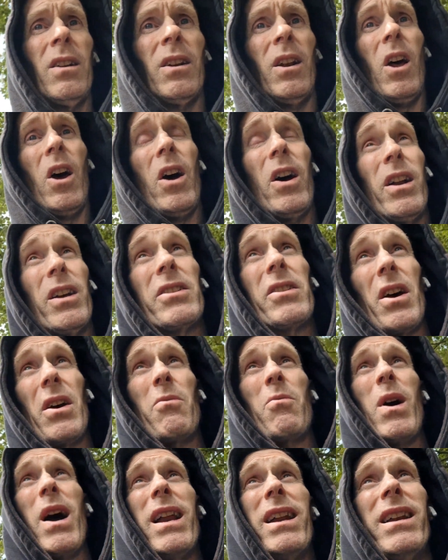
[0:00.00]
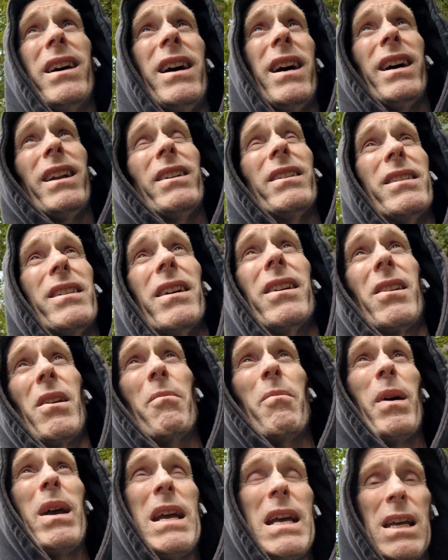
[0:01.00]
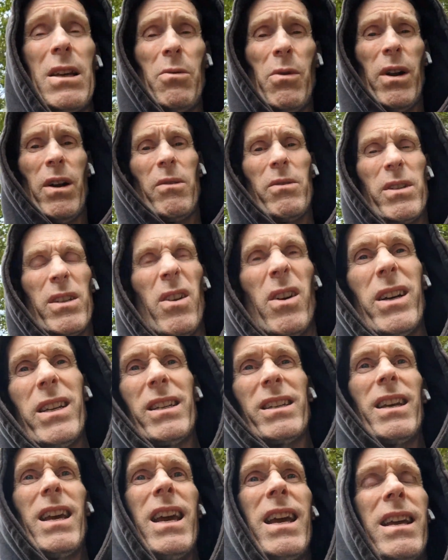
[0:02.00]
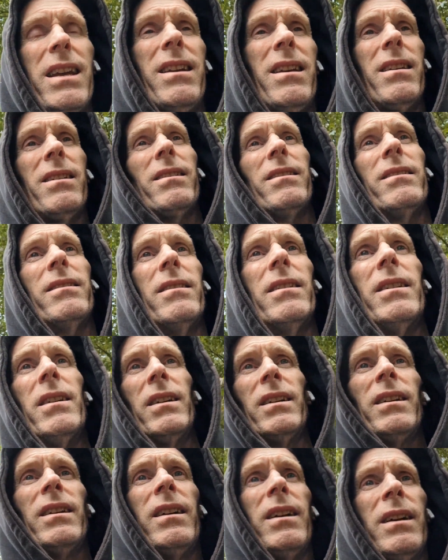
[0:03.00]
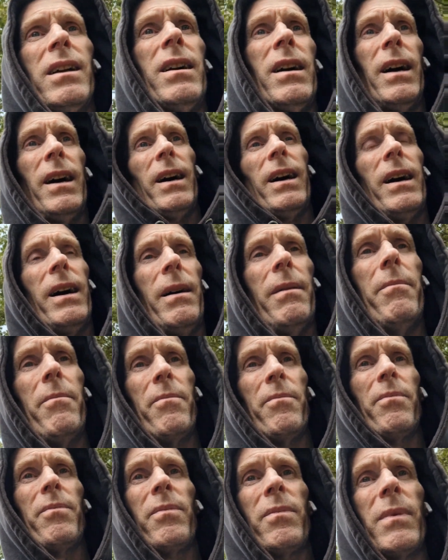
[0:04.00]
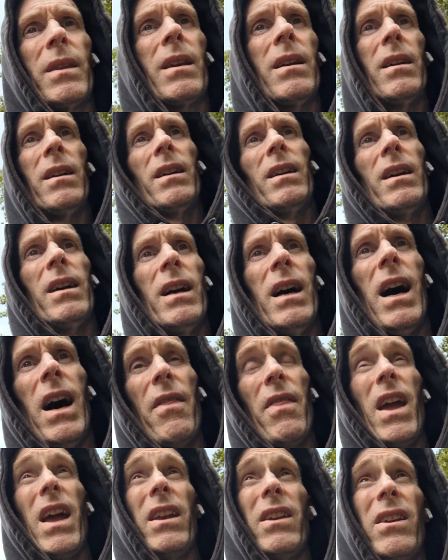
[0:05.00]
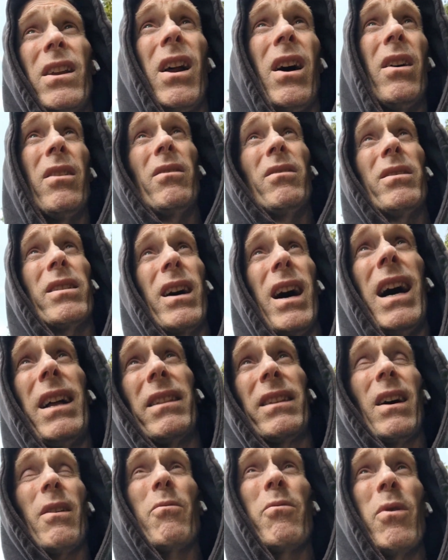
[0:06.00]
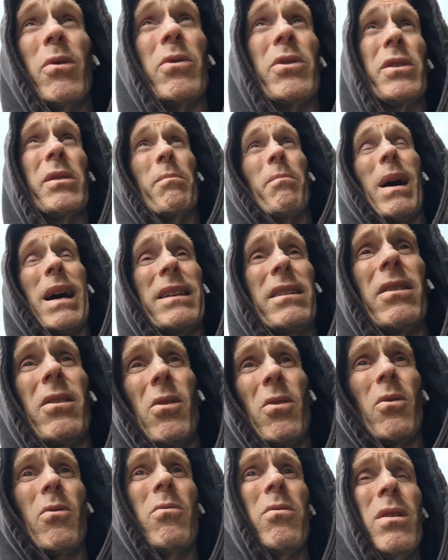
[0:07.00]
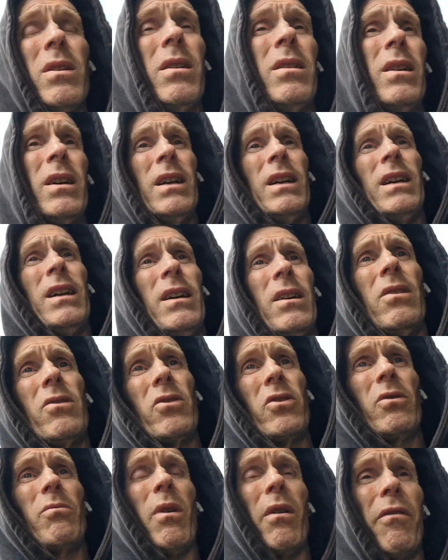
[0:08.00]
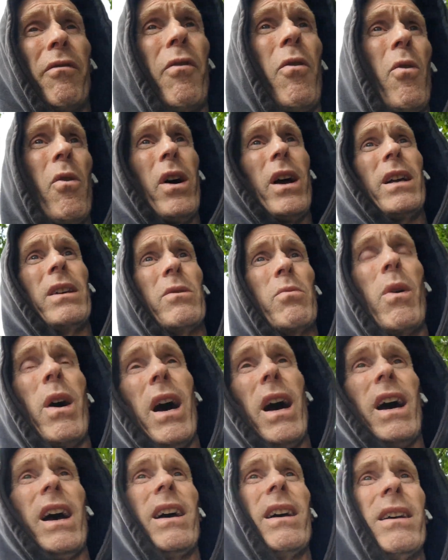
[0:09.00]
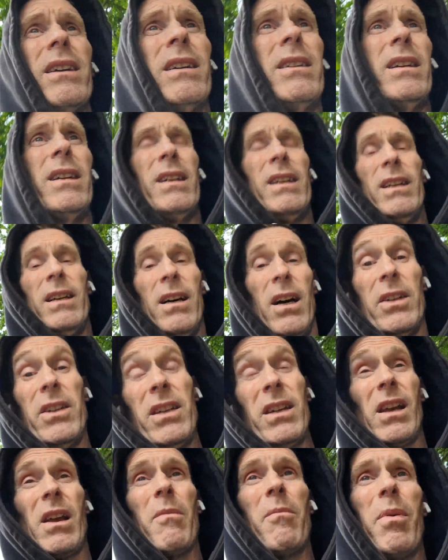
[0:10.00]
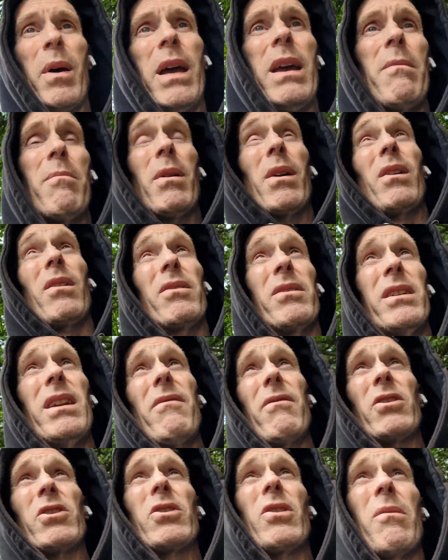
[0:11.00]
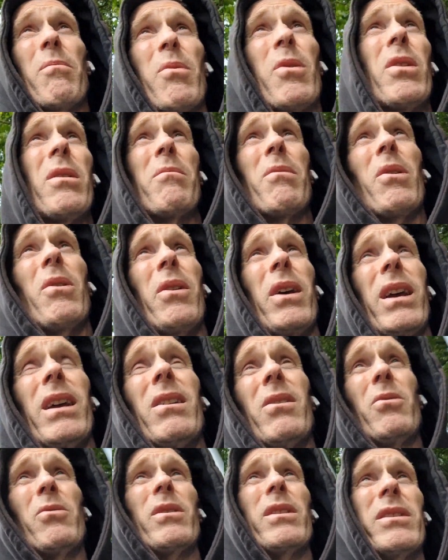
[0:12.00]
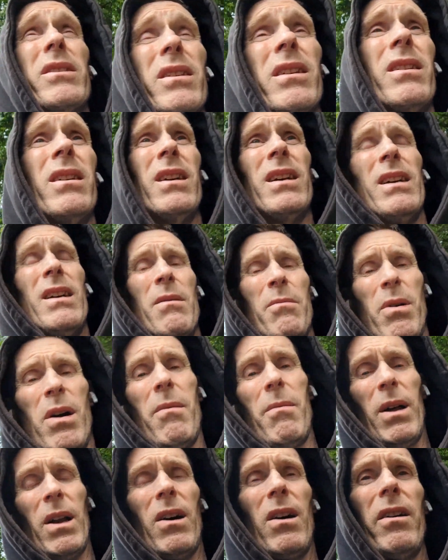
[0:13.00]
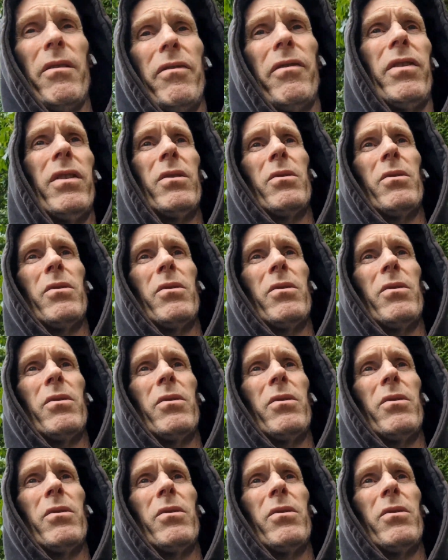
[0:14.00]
learned as I went and competed when I was 19, and then, you know, so I had that real sabbatical sort of 40s where I didn't compete, but I was never stopped bodybuilding. Always part of my life,